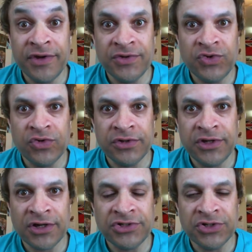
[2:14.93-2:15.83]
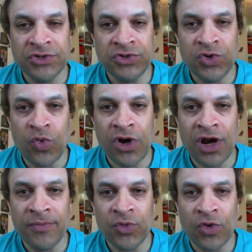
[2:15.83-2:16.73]
Do you see this?
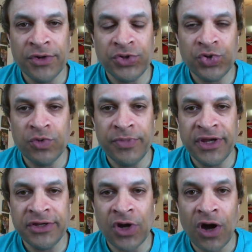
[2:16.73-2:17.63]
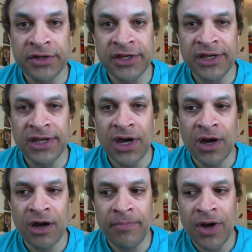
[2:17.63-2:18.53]
It's a plug.
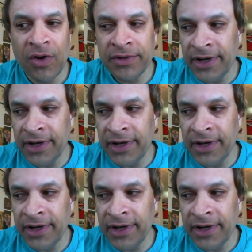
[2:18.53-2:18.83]
What